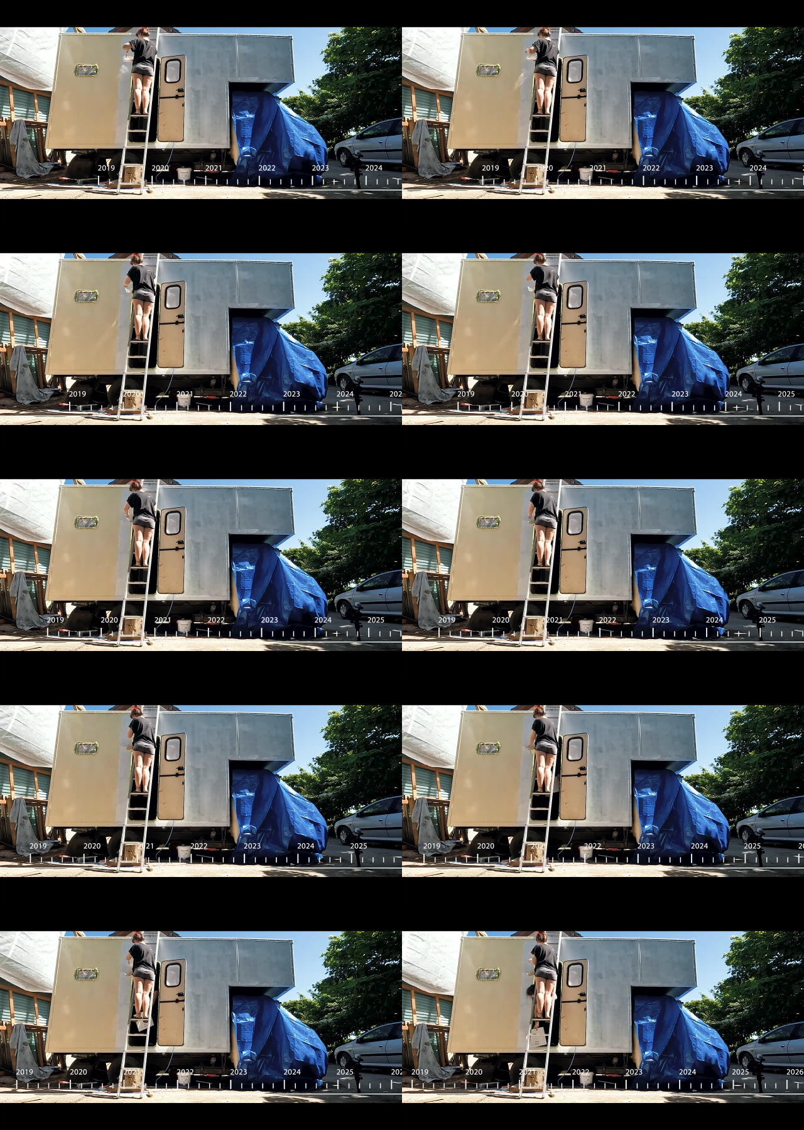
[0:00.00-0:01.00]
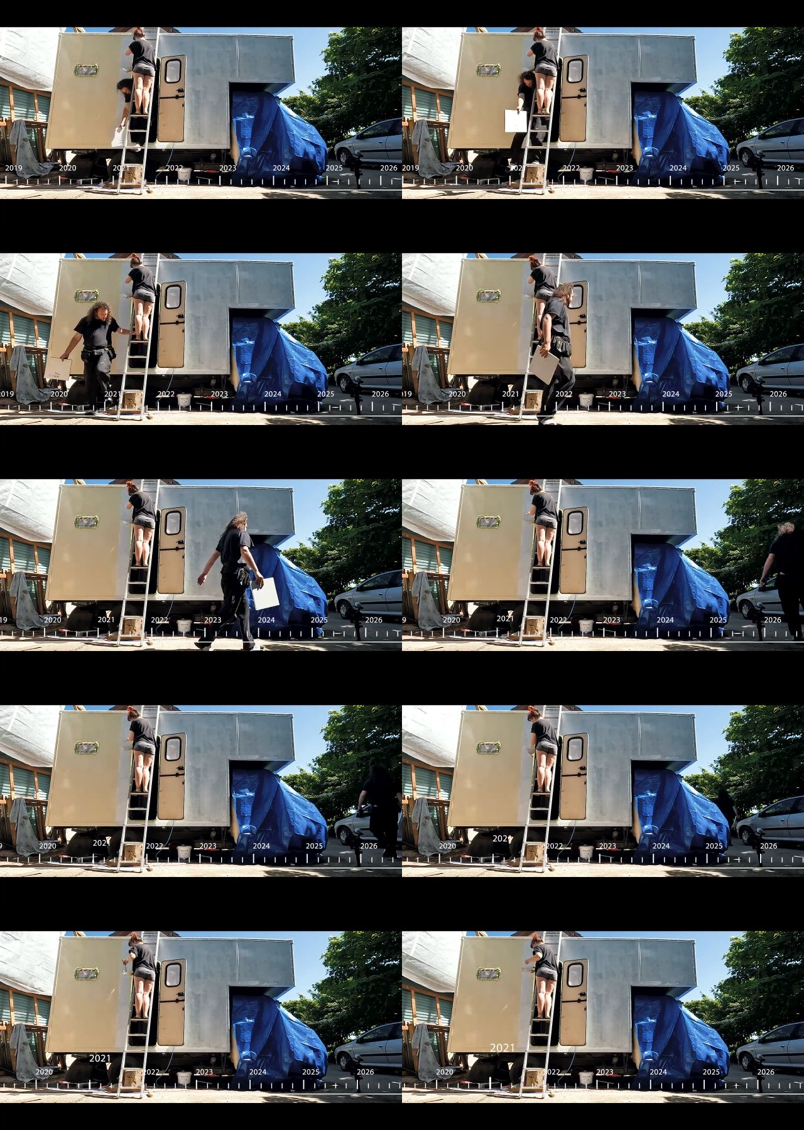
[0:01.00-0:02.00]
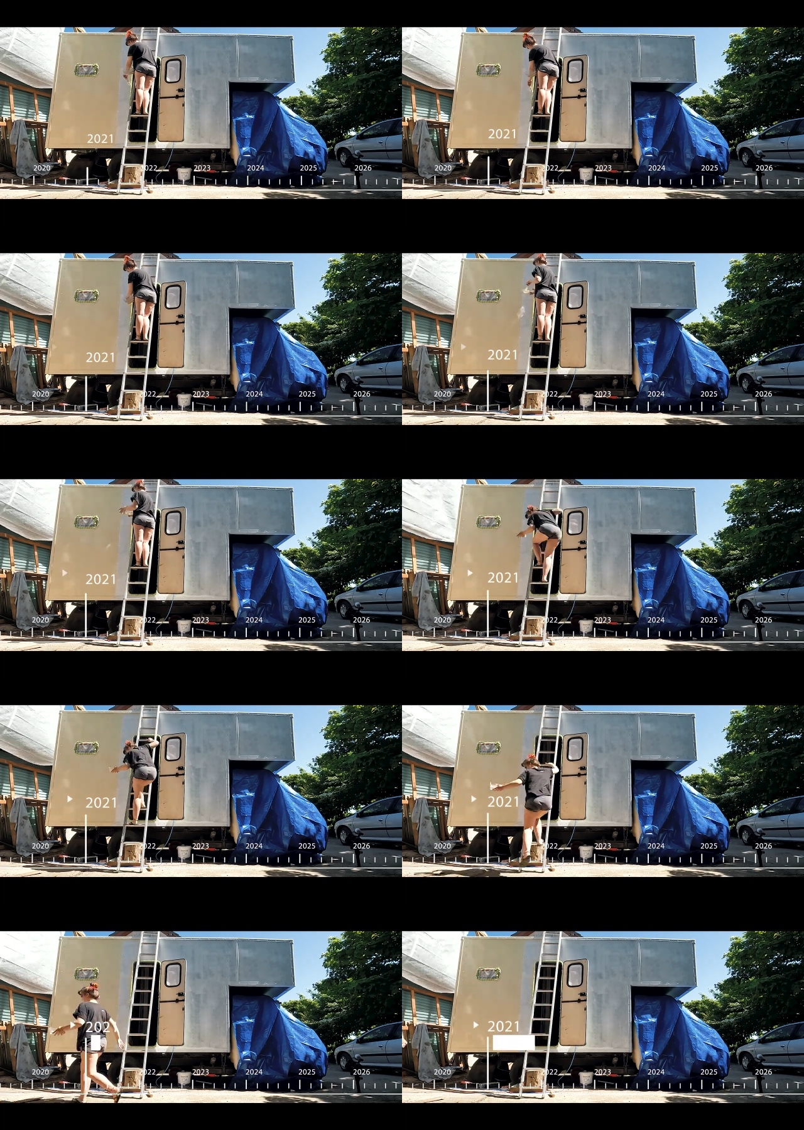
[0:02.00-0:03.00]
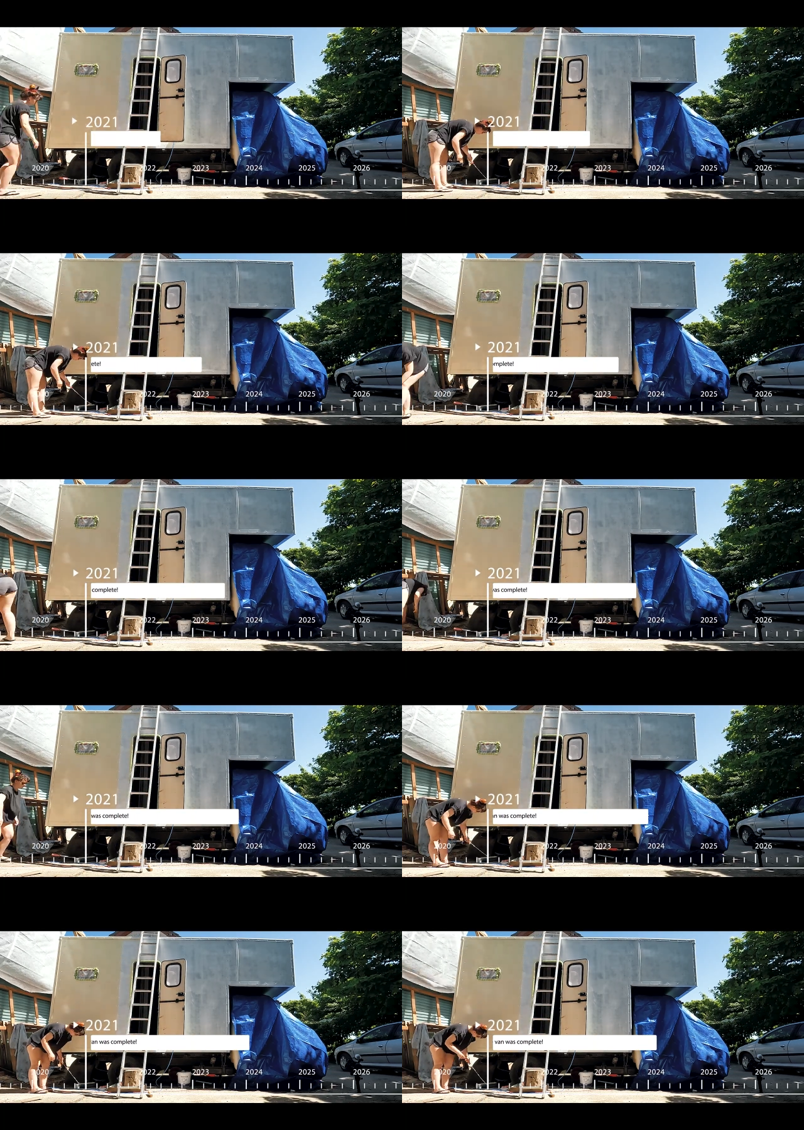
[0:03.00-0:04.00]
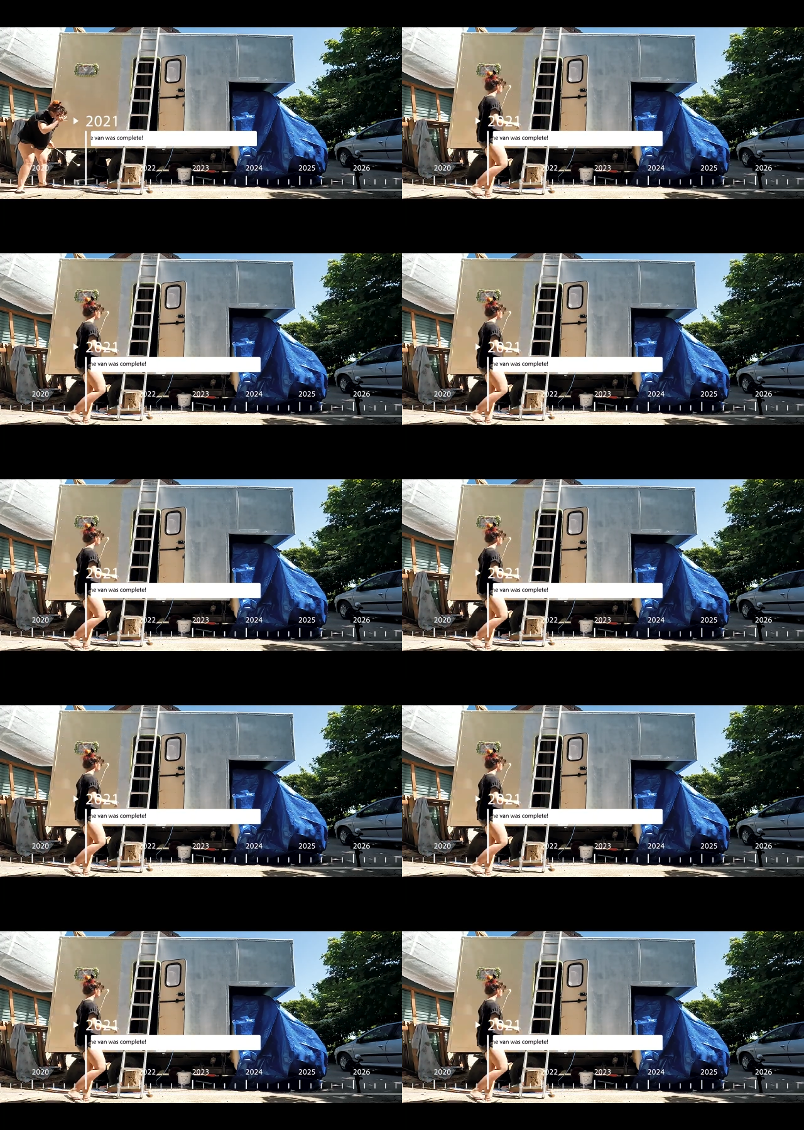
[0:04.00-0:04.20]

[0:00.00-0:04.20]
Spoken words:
No face is visible, so there are no lips to read.